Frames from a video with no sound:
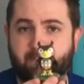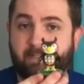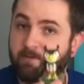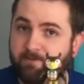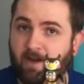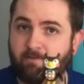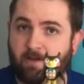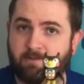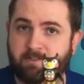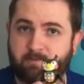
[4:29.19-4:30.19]
He was
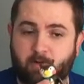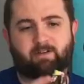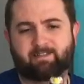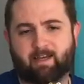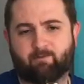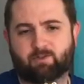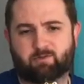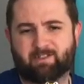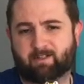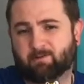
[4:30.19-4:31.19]
$5 as well. His average
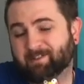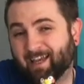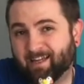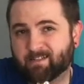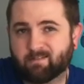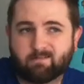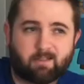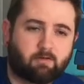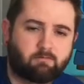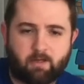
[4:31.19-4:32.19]
retail was $8,
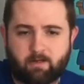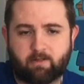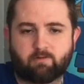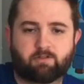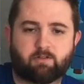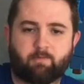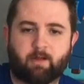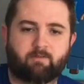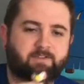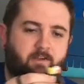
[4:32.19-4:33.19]
so not a huge
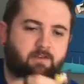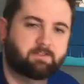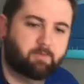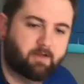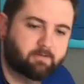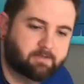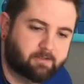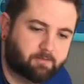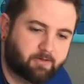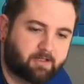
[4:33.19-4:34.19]
amount of savings, but
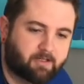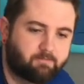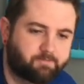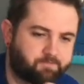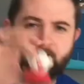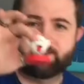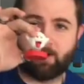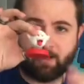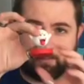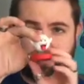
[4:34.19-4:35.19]
still pretty good. They also
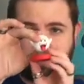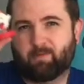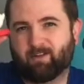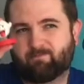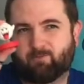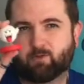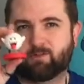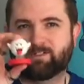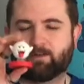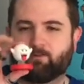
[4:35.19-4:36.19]
had Boo, paid full
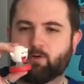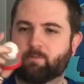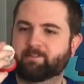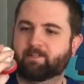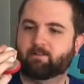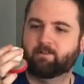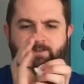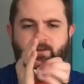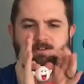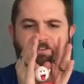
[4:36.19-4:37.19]
retail for him basically,
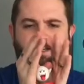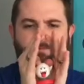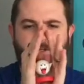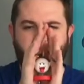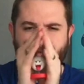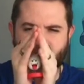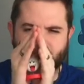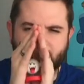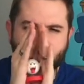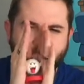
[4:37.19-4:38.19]
so I didn't save much, but
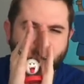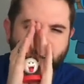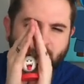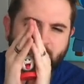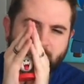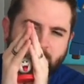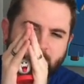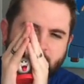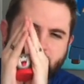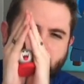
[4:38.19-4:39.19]
he glows in the dark.
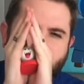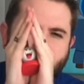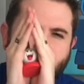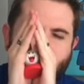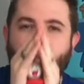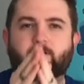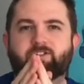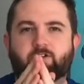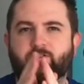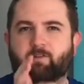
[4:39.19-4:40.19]
How do I
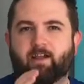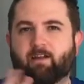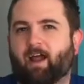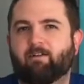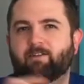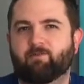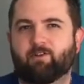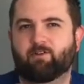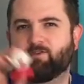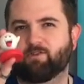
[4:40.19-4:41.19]
show you that? I don't even
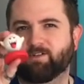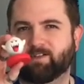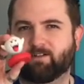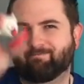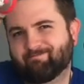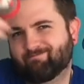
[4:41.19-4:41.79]
know if you can tell.